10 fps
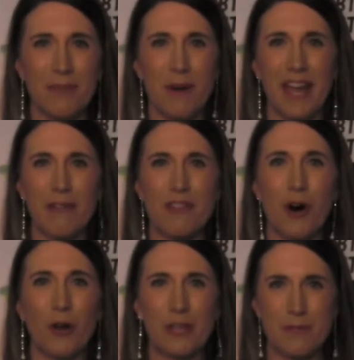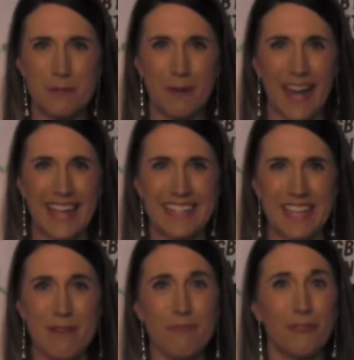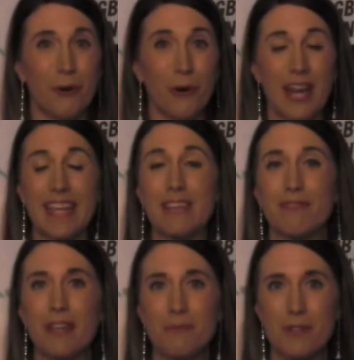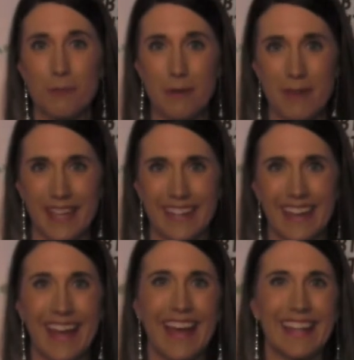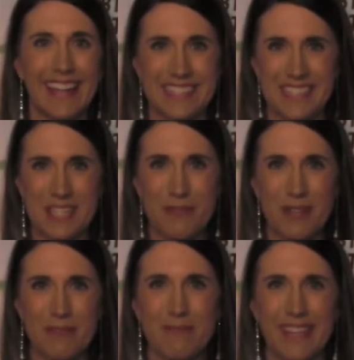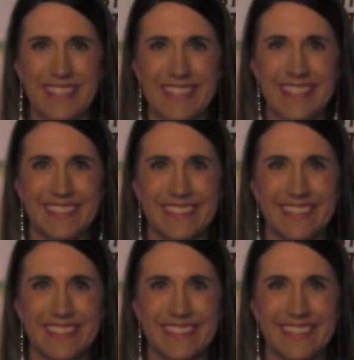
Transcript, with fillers: We're here at the Hollywood Palladium for an evening with women. Let's see who we can meet.